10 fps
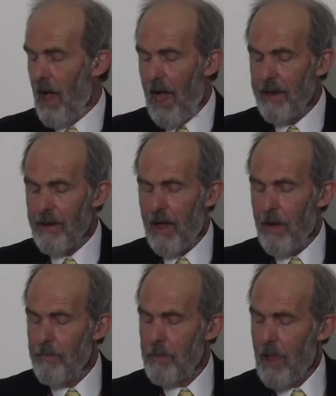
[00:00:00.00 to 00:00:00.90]
And
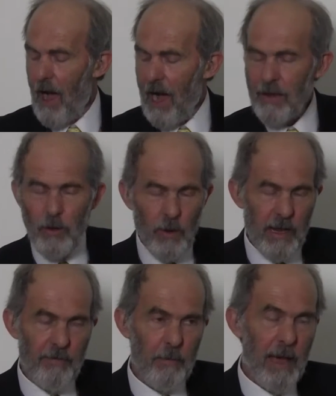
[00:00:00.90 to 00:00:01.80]
I knew
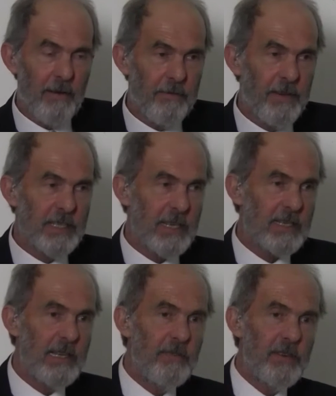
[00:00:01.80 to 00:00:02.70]
enough about
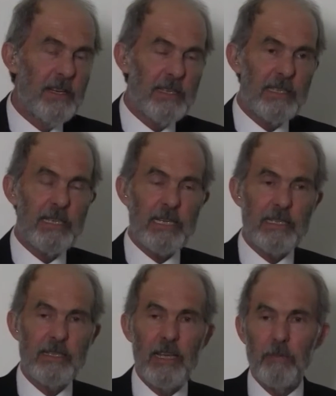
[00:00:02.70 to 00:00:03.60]
physics even at
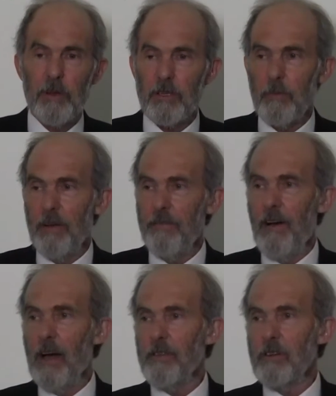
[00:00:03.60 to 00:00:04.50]
16 because my
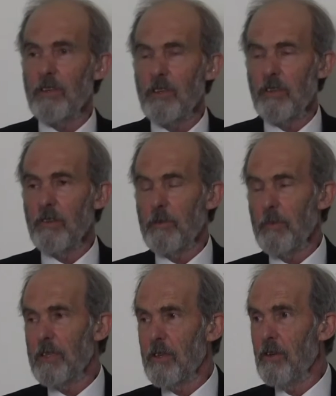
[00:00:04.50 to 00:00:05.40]
father introduced
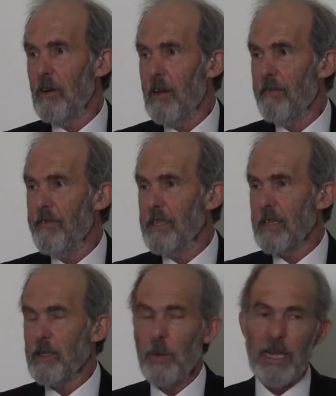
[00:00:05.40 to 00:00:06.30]
me to nuclear
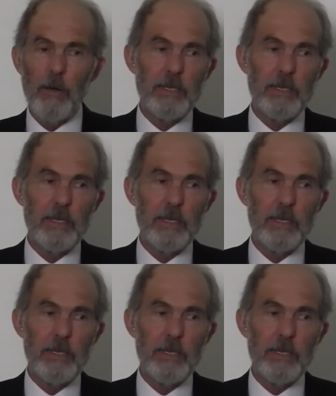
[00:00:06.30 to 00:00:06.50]
physics when I